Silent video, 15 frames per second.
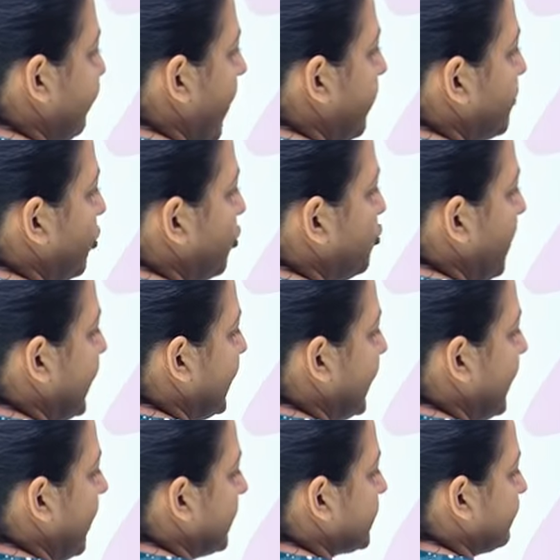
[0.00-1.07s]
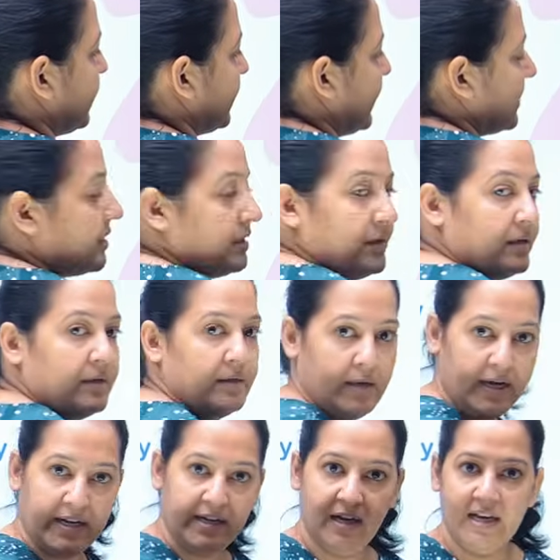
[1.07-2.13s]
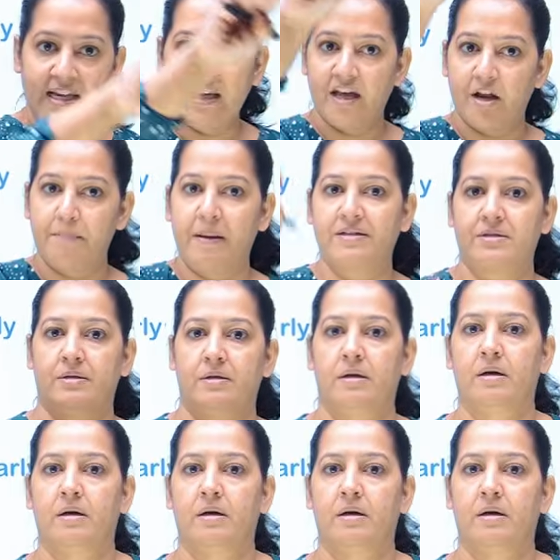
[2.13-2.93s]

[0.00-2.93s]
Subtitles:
up to 20 hours of the death in a linear pattern.